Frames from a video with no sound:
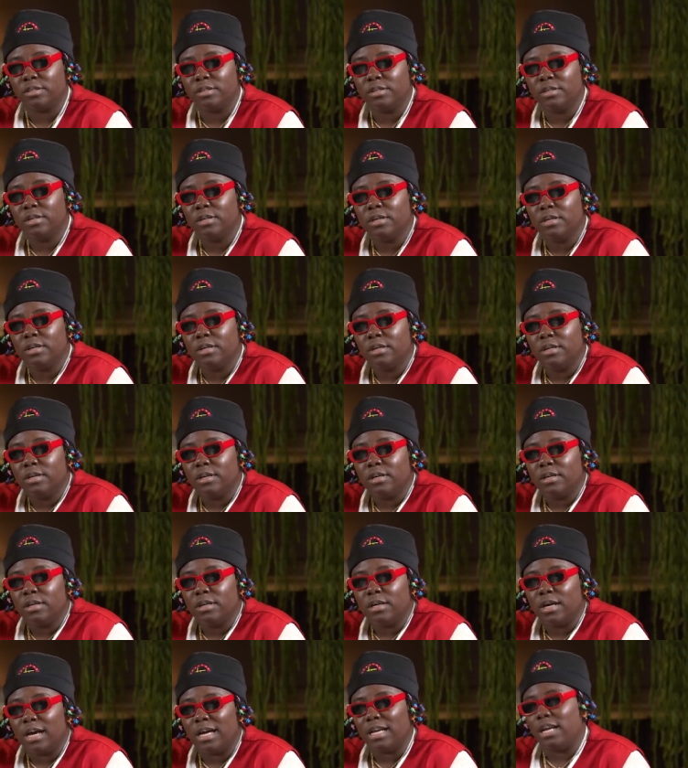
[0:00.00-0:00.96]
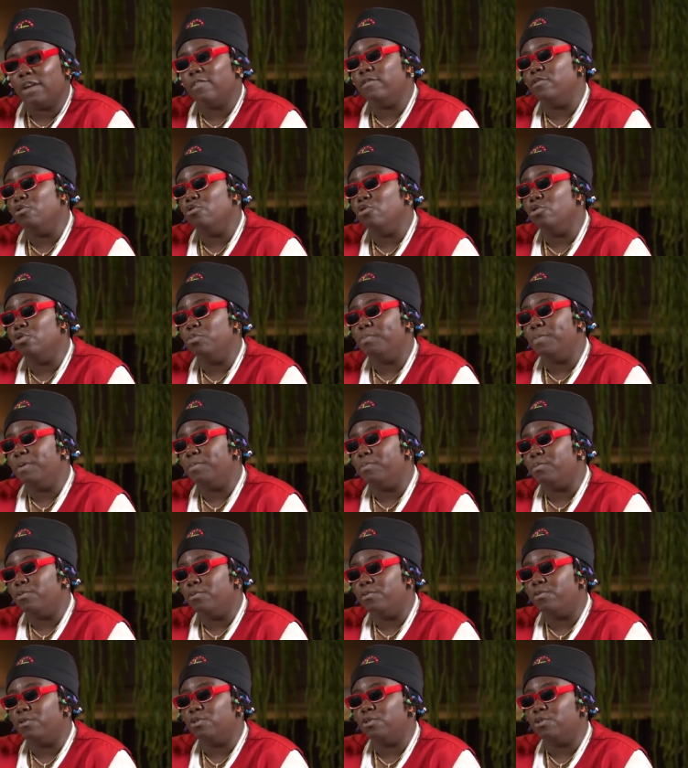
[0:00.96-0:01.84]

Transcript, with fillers: Mm-hmm. And I've known people